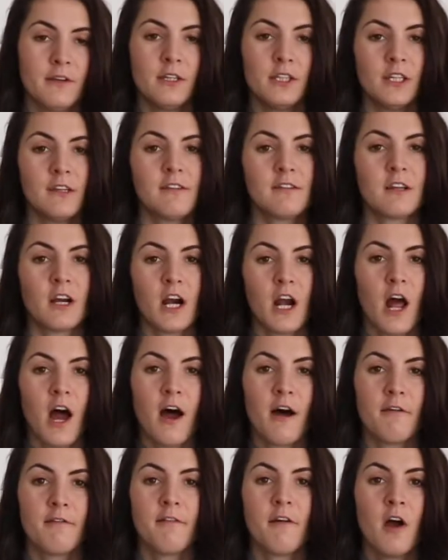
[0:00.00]
to just start
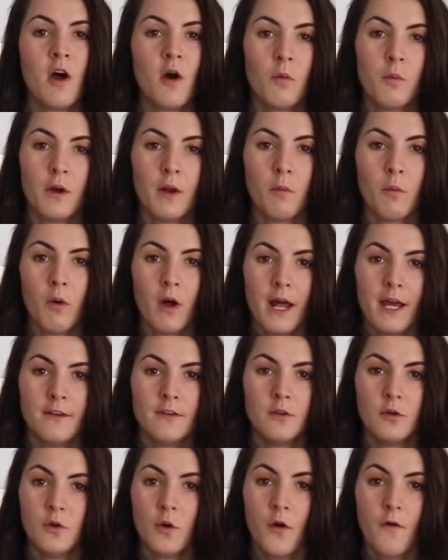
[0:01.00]
off with what I
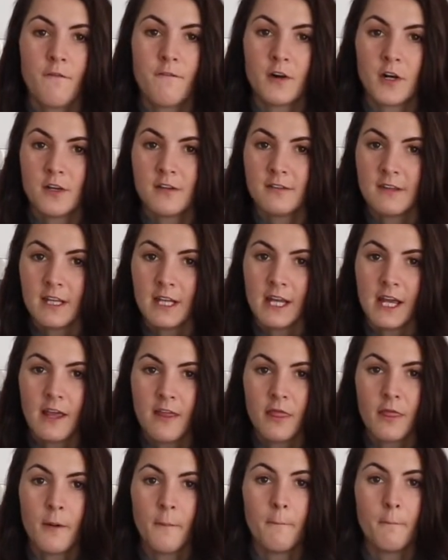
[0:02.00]
do first thing
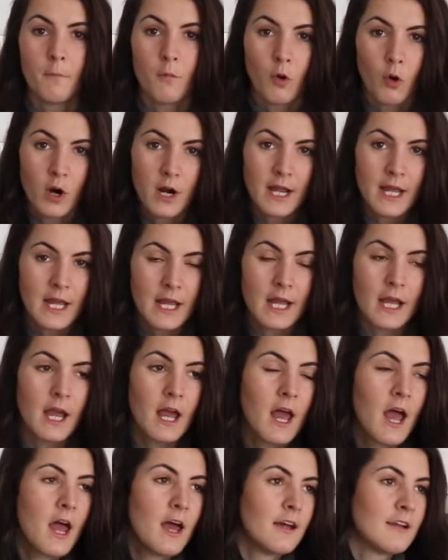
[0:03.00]
in the
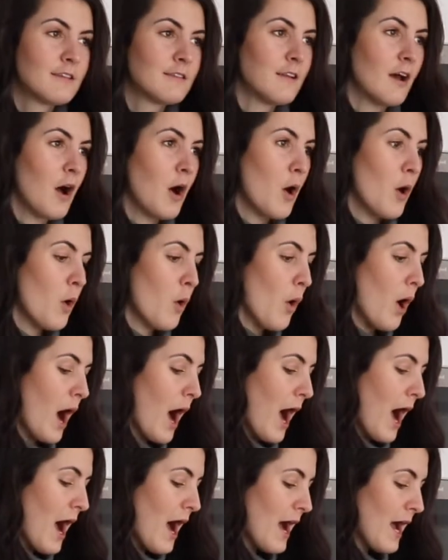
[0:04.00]
morning.
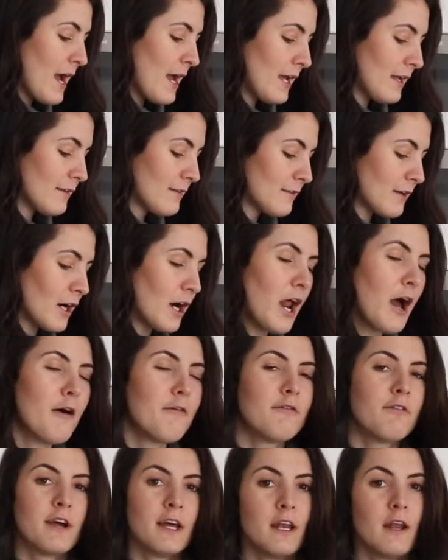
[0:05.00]
So I start
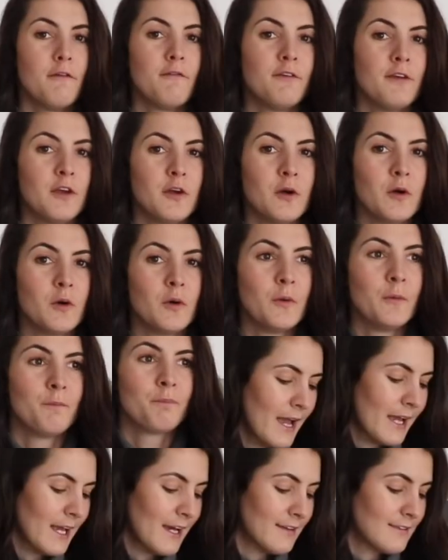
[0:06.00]
off with a few,
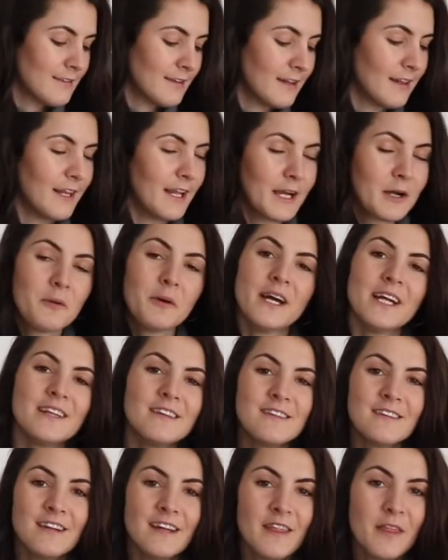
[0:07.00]
I guess,
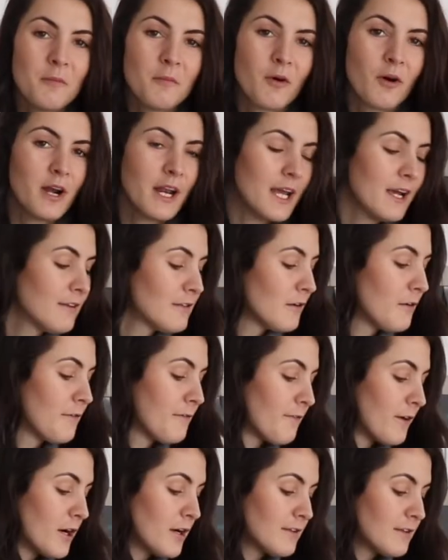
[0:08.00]
liquids in the morning. So
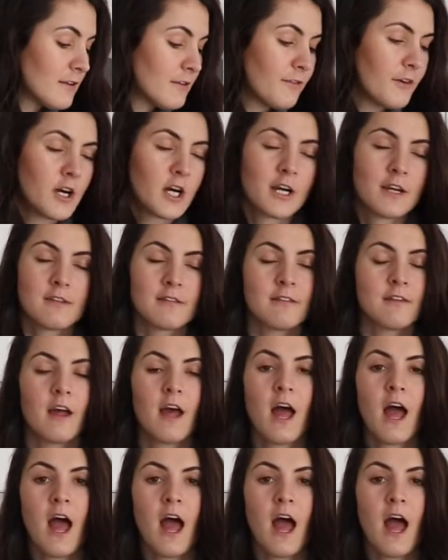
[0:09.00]
first is first,